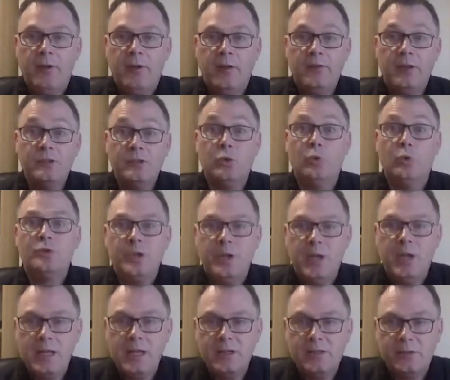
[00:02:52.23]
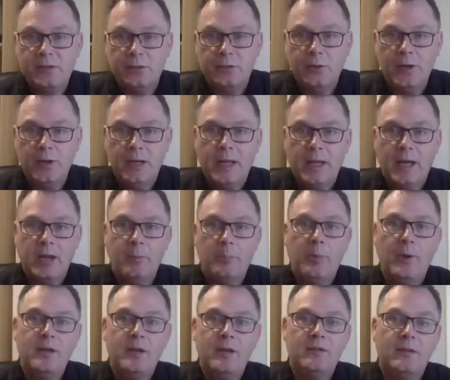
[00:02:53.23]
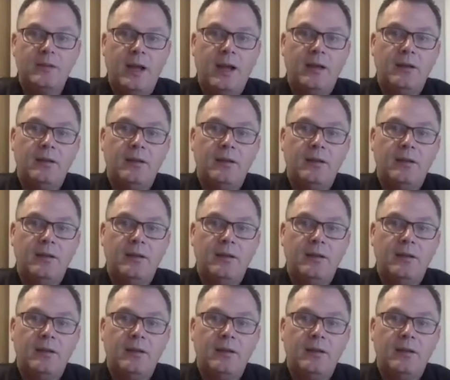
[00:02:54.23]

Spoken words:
as auctioneers could really kind of bring to that